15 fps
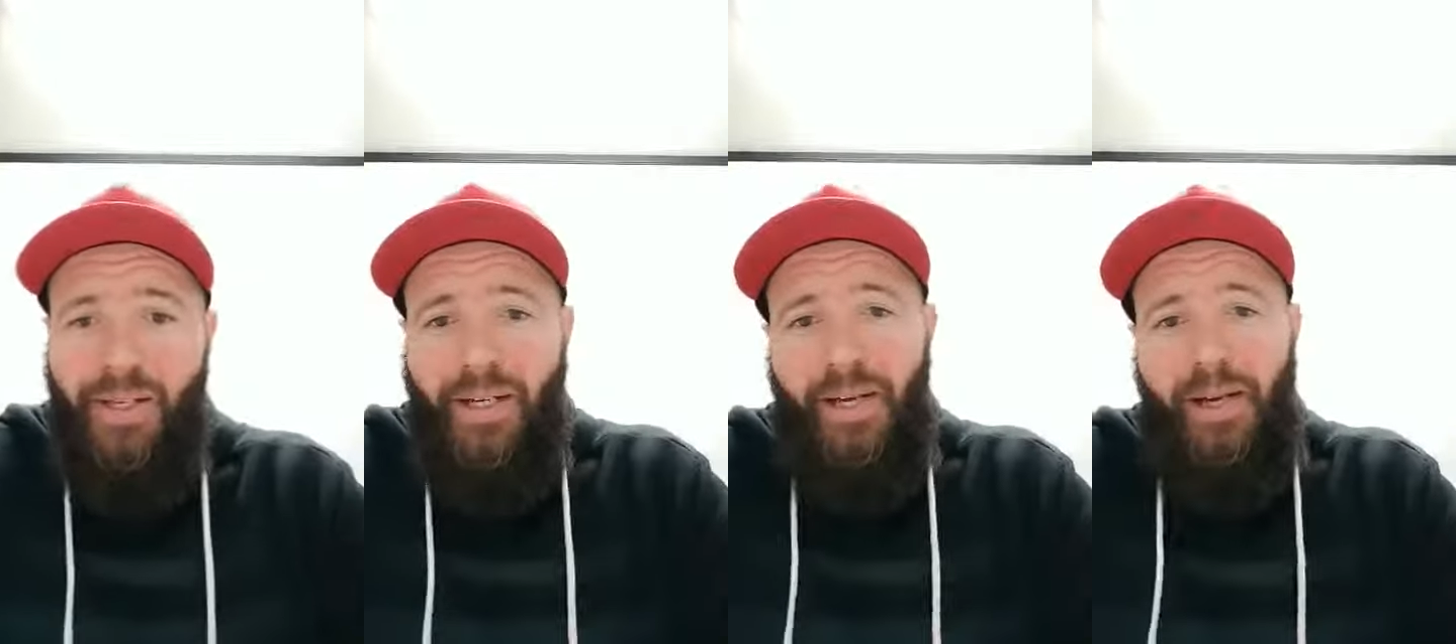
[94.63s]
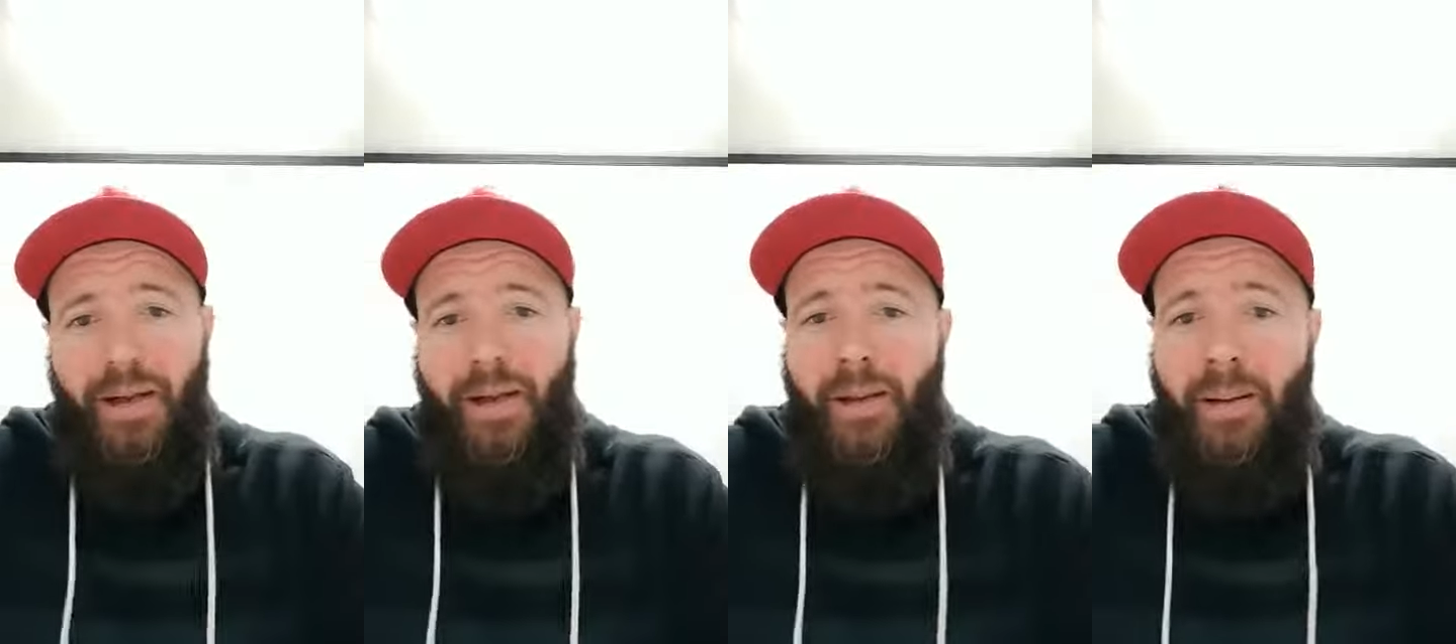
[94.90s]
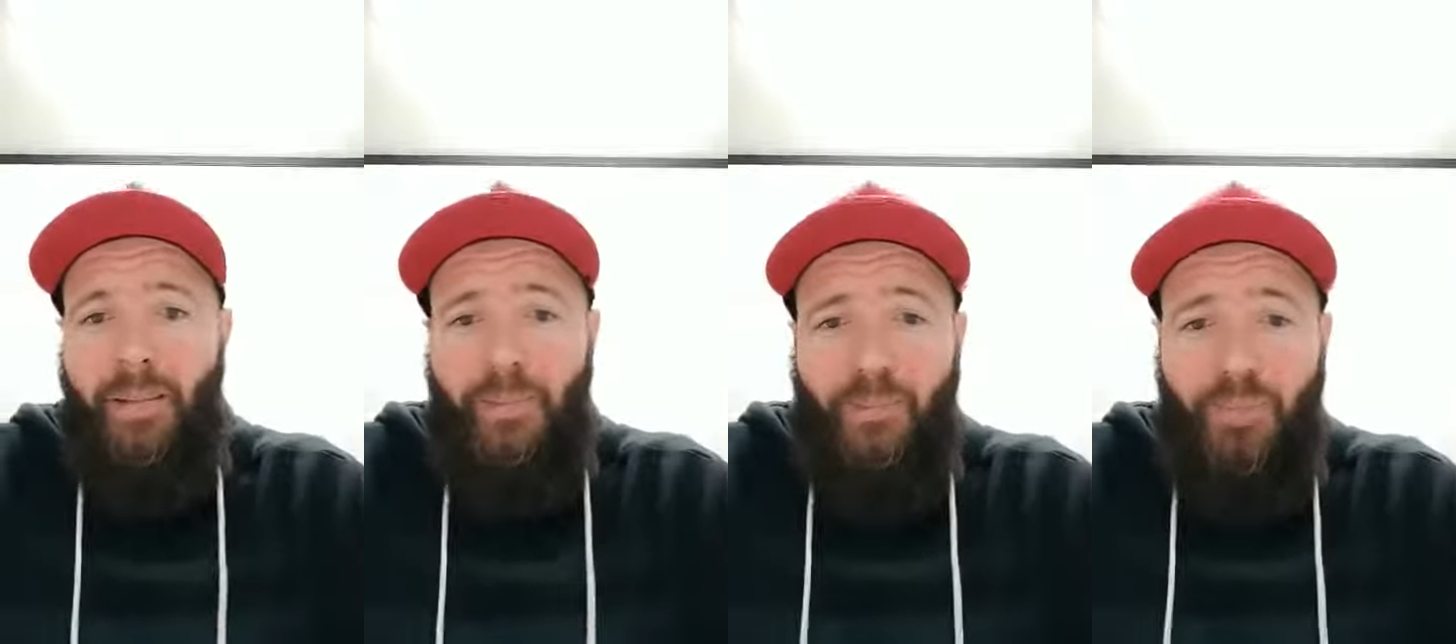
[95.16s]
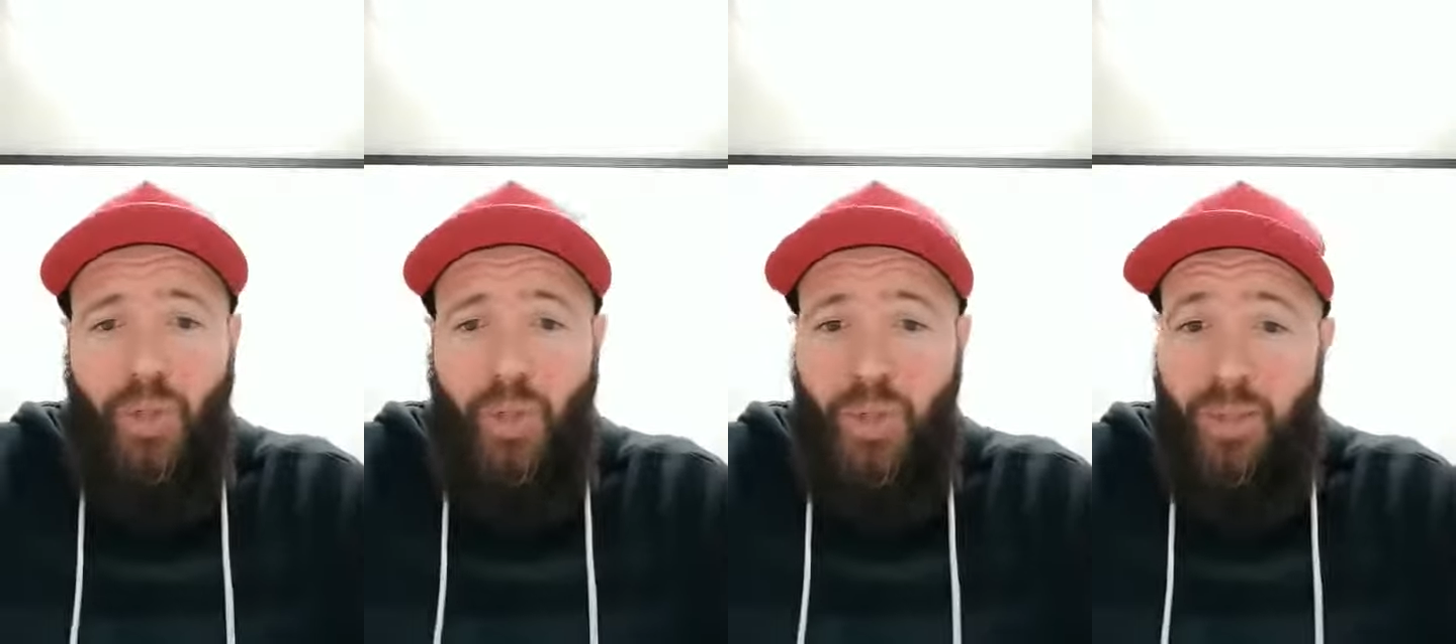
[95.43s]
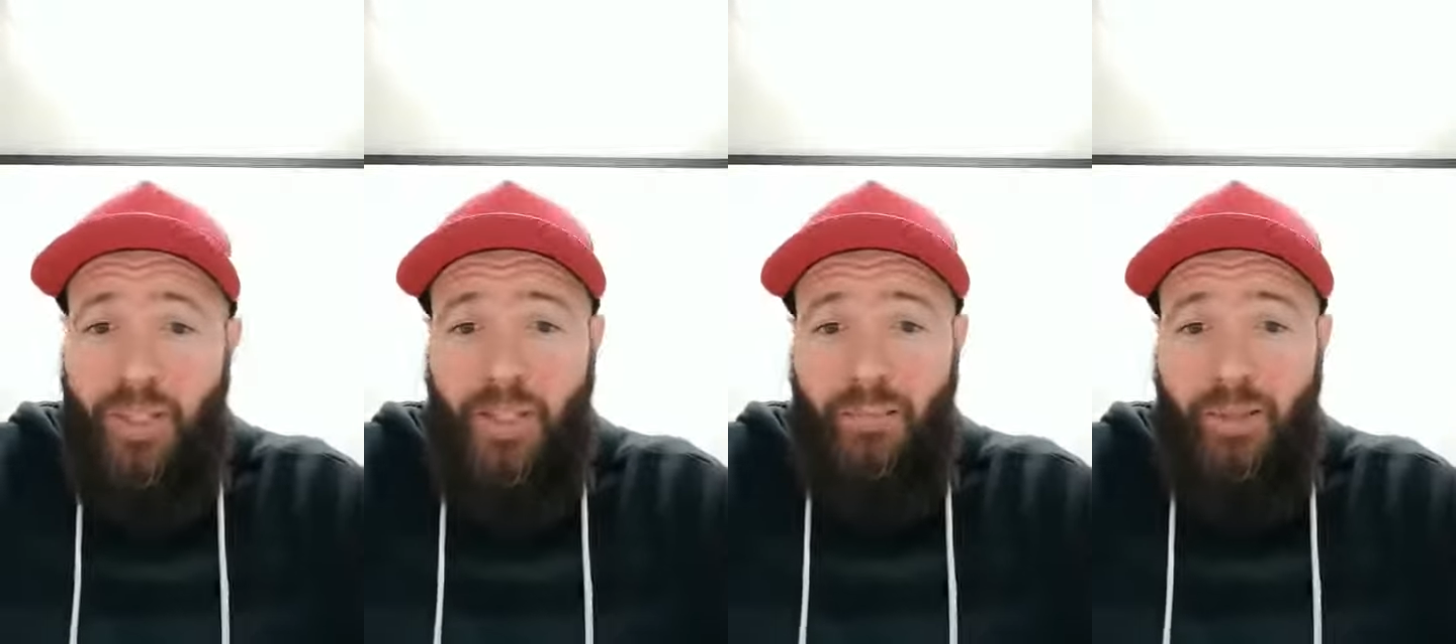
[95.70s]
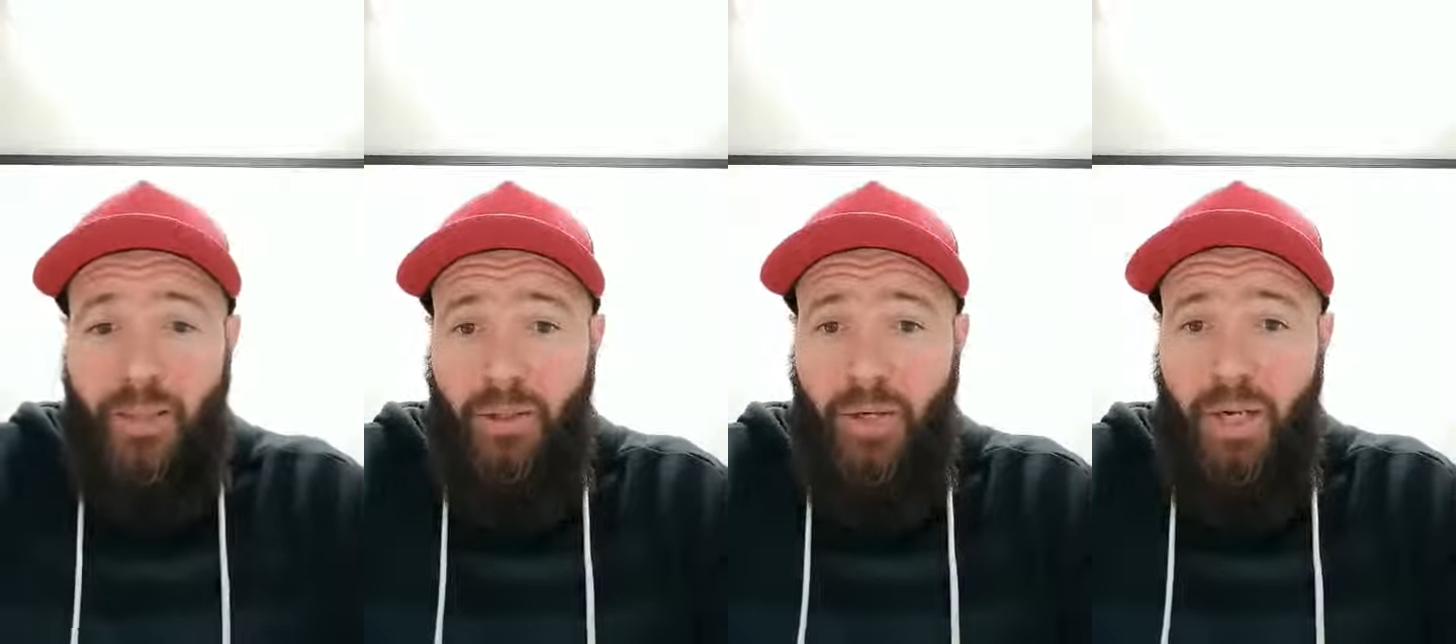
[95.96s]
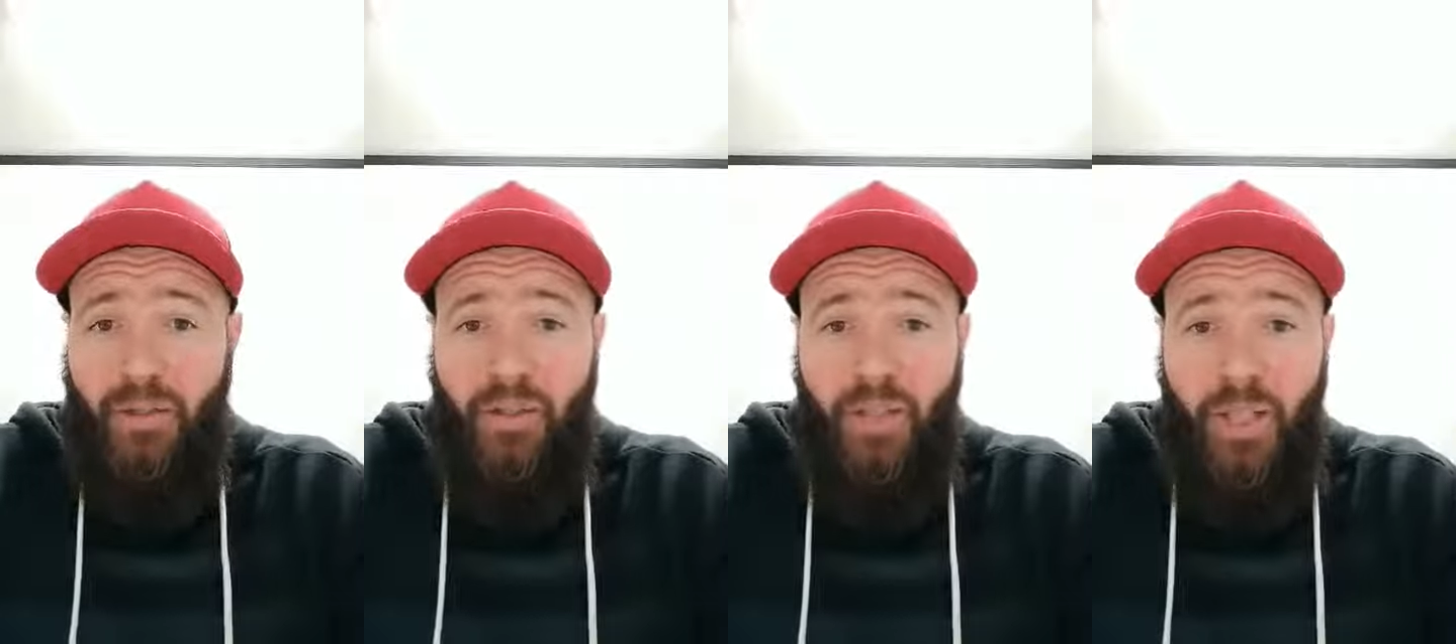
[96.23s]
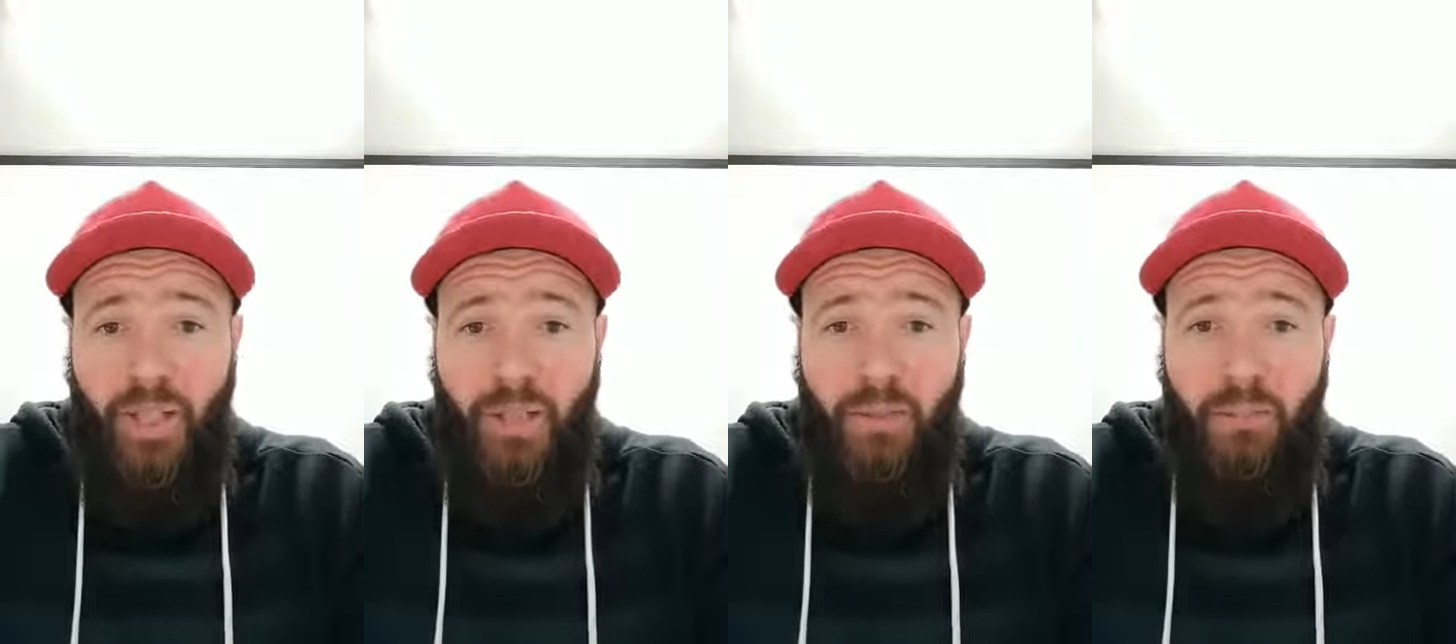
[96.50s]
Turned out to be a great
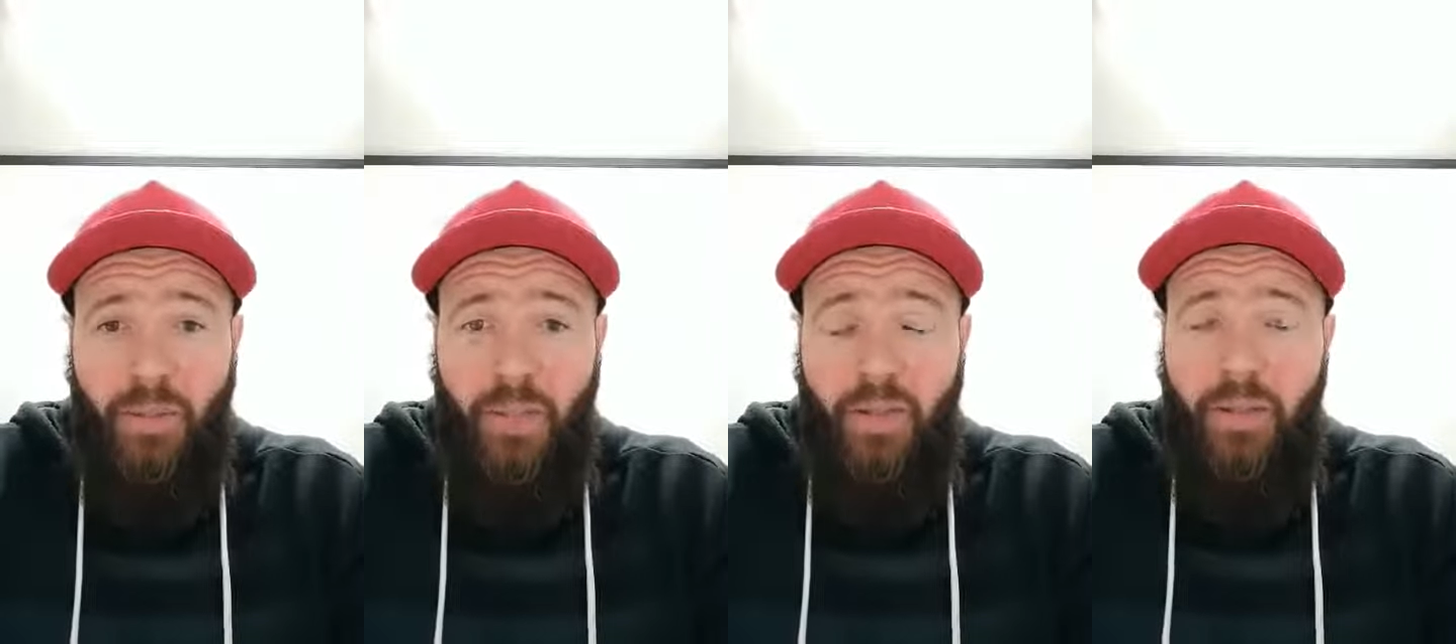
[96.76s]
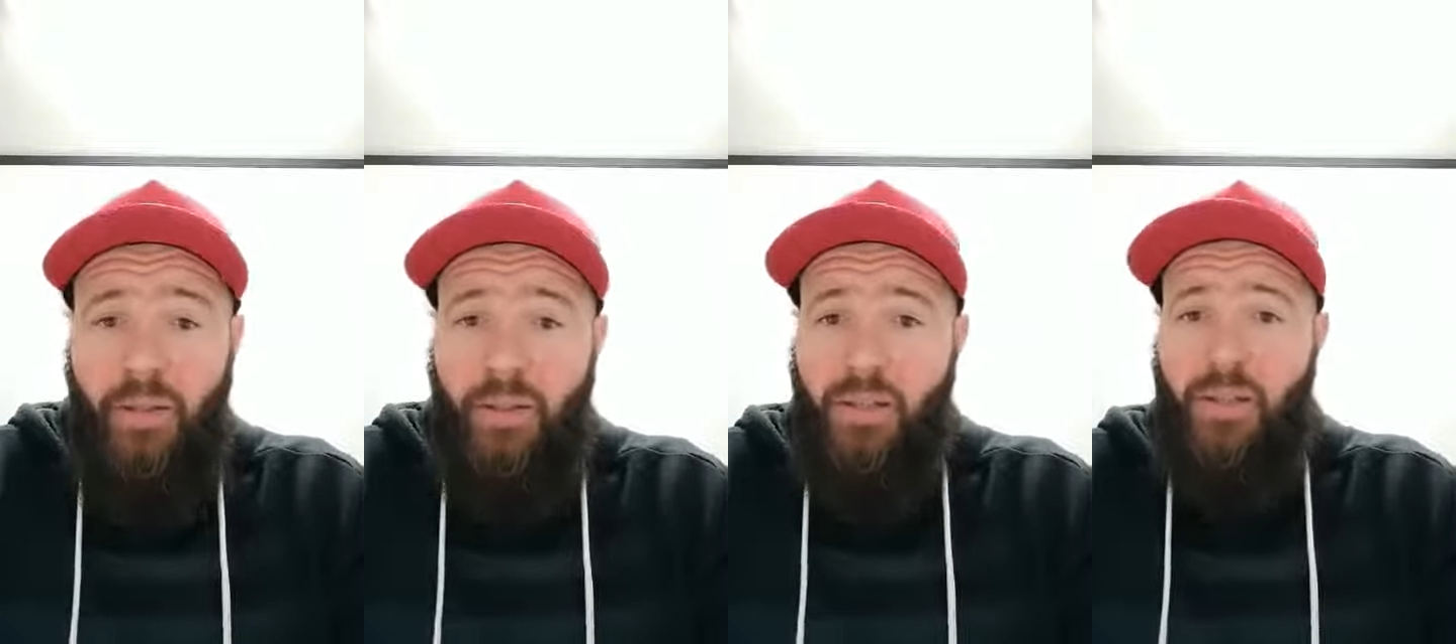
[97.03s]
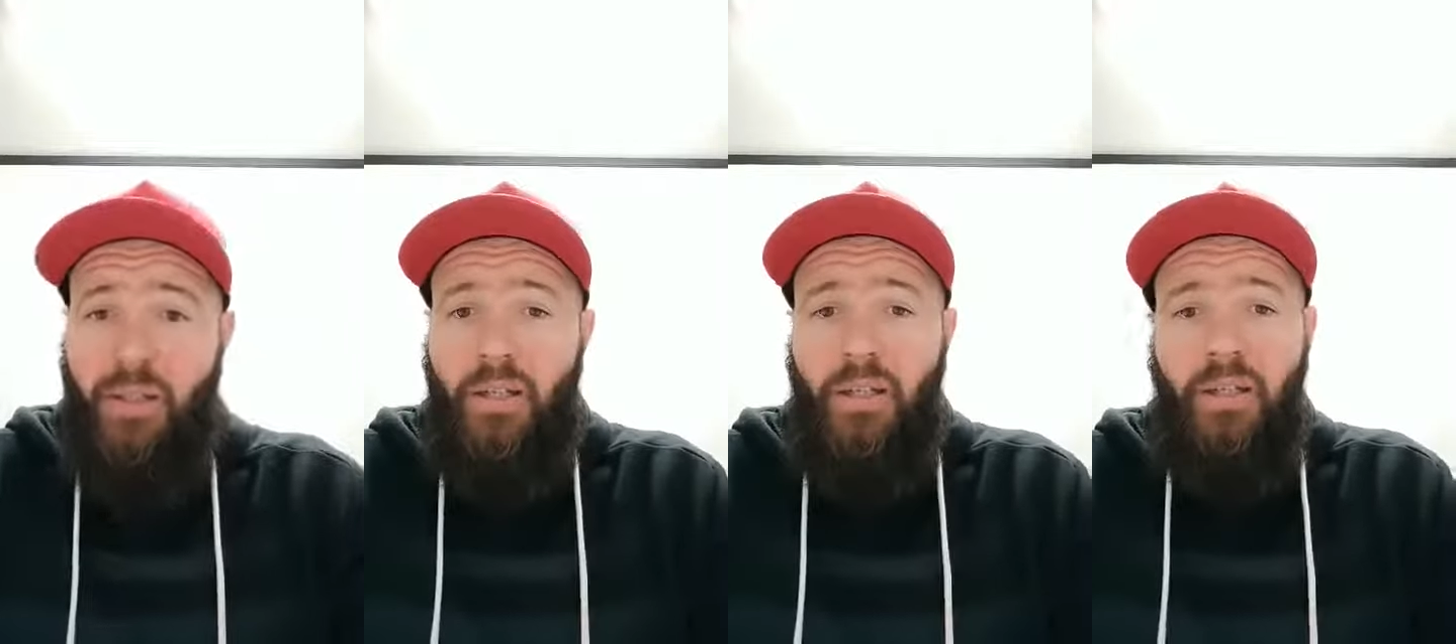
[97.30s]
thing because